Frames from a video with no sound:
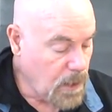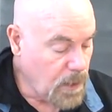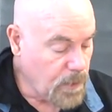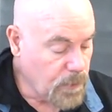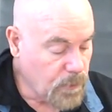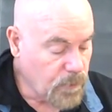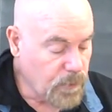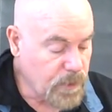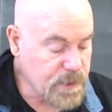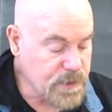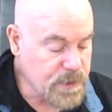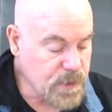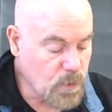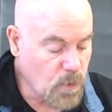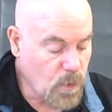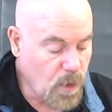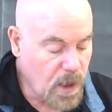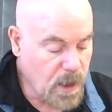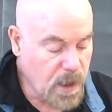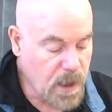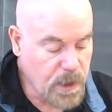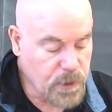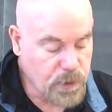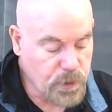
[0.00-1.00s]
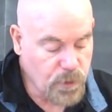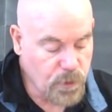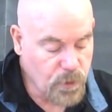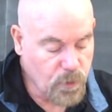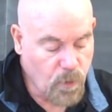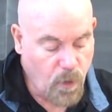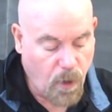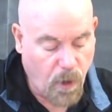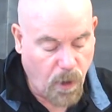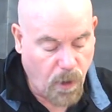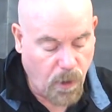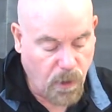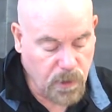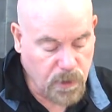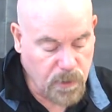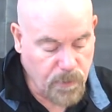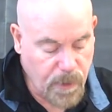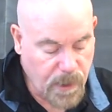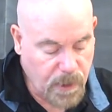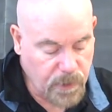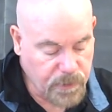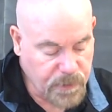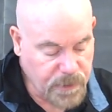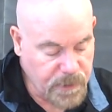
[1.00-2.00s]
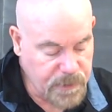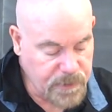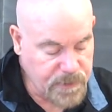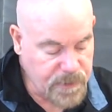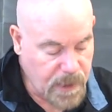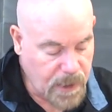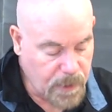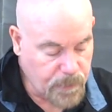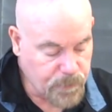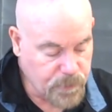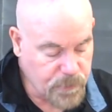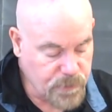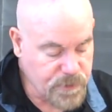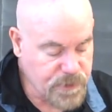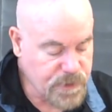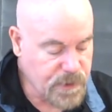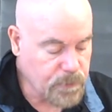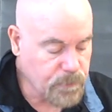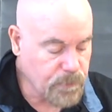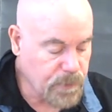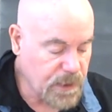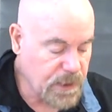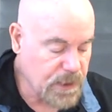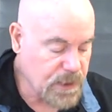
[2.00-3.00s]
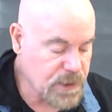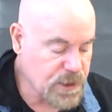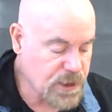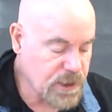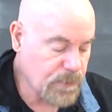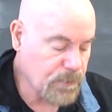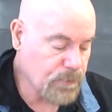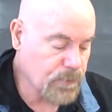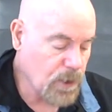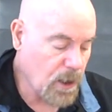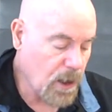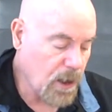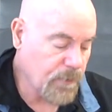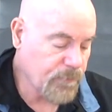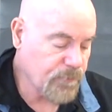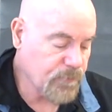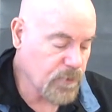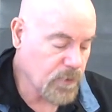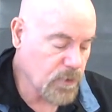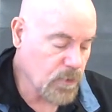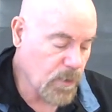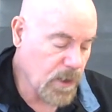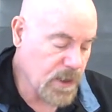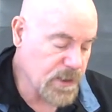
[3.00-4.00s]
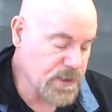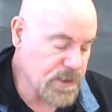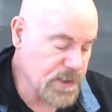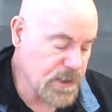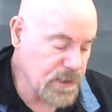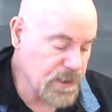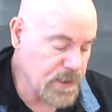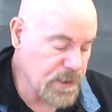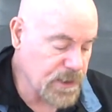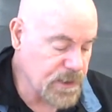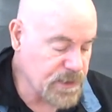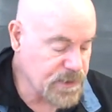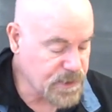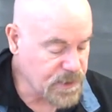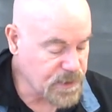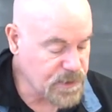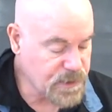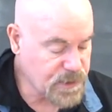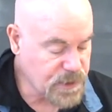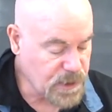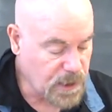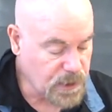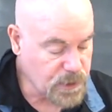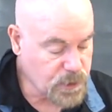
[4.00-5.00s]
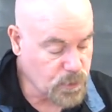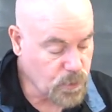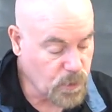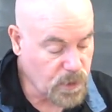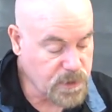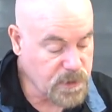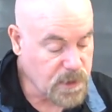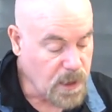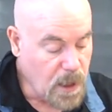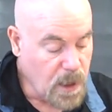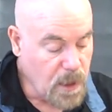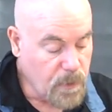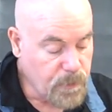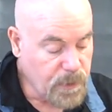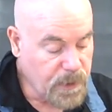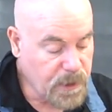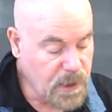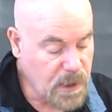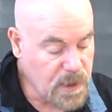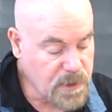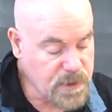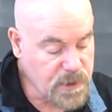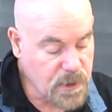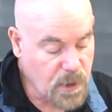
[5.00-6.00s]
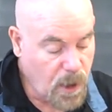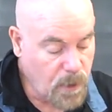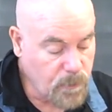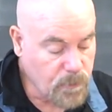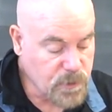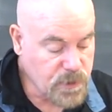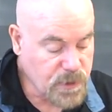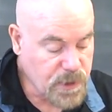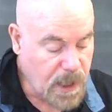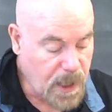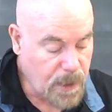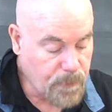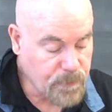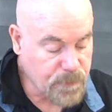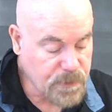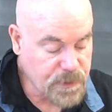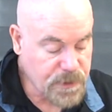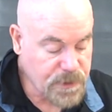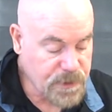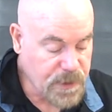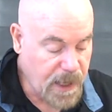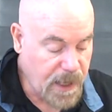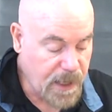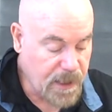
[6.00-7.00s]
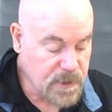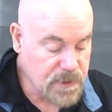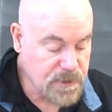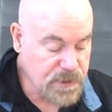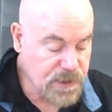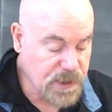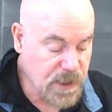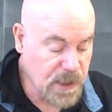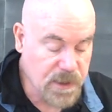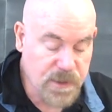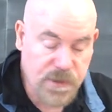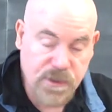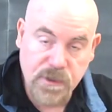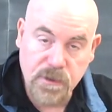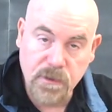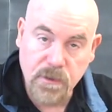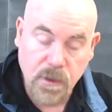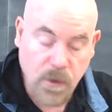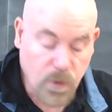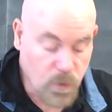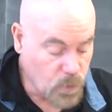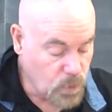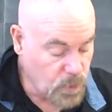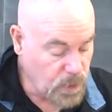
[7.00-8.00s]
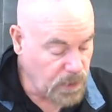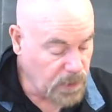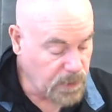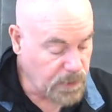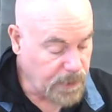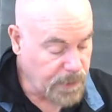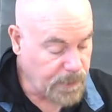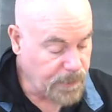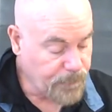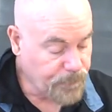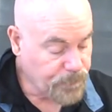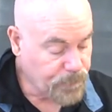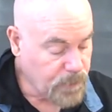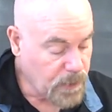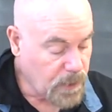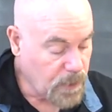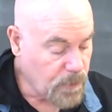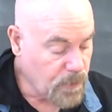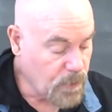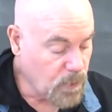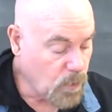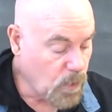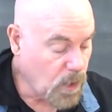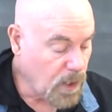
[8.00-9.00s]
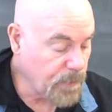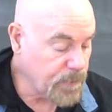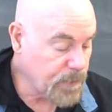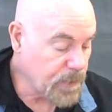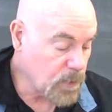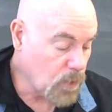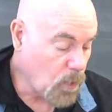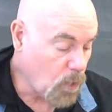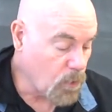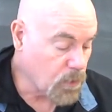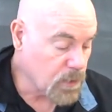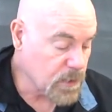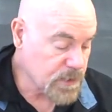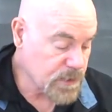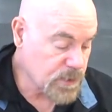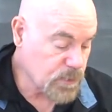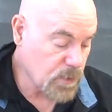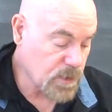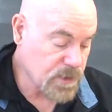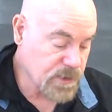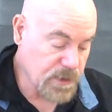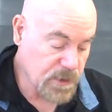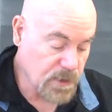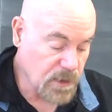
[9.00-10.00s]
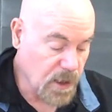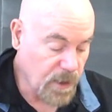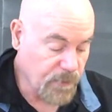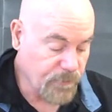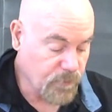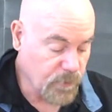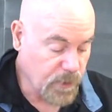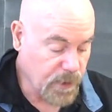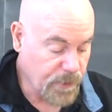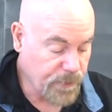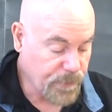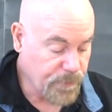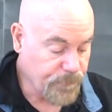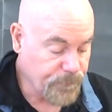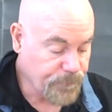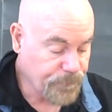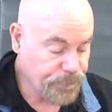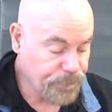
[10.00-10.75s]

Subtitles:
The reason why I knew all about kidnappers and being shipped off to the West Indies and such was because it almost happened to Dan's cousin Willie, the one that Horace was in love with.